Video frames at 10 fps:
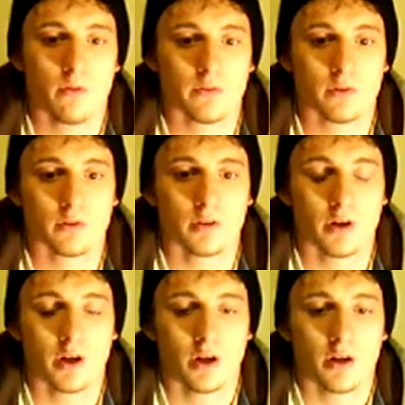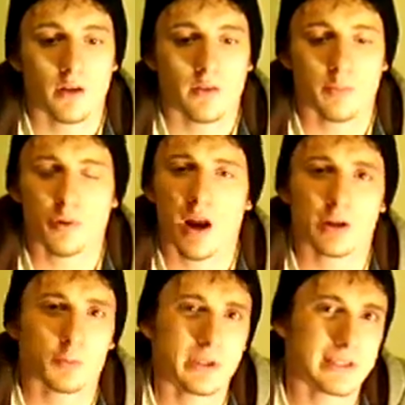over the
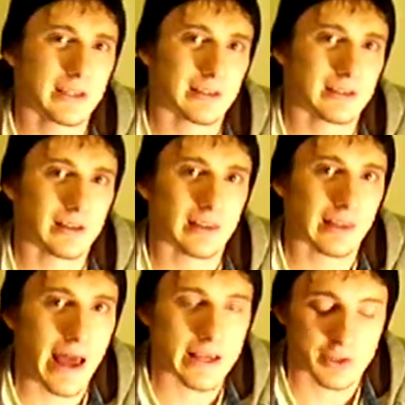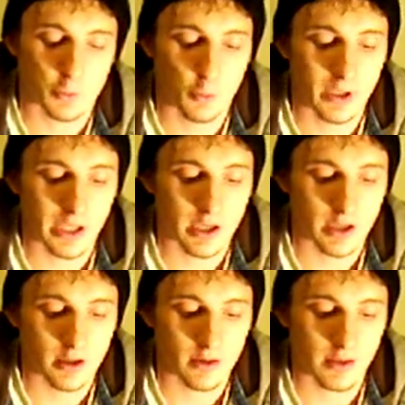product we did last week,
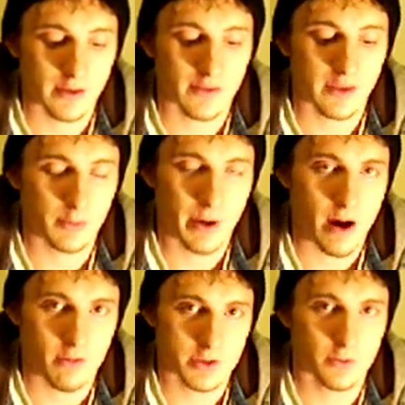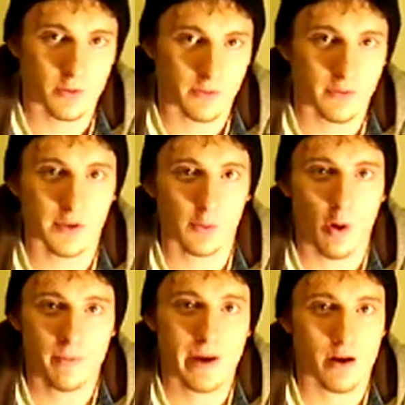the Athena Power 250
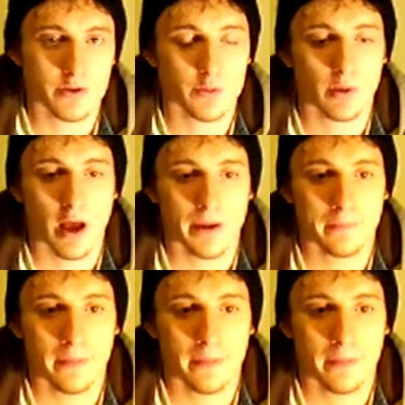watt power supply.